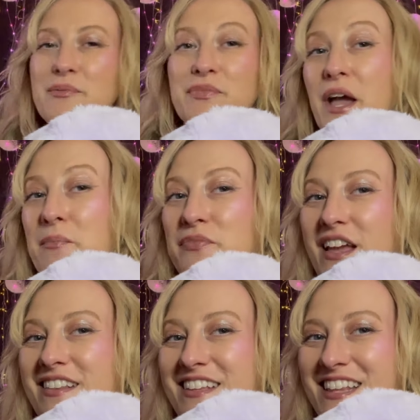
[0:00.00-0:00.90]
Yeah,
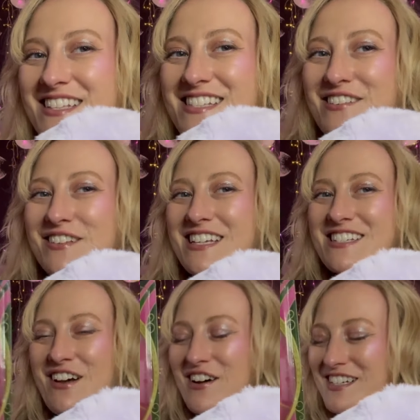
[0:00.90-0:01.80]
I think that's the only
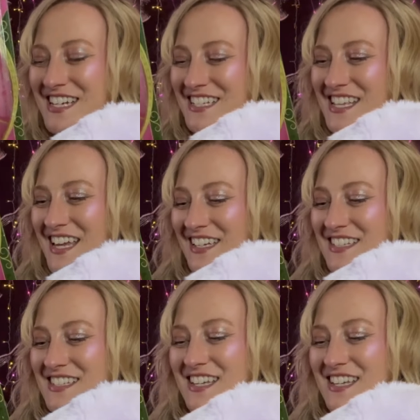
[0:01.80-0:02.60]
song she sings.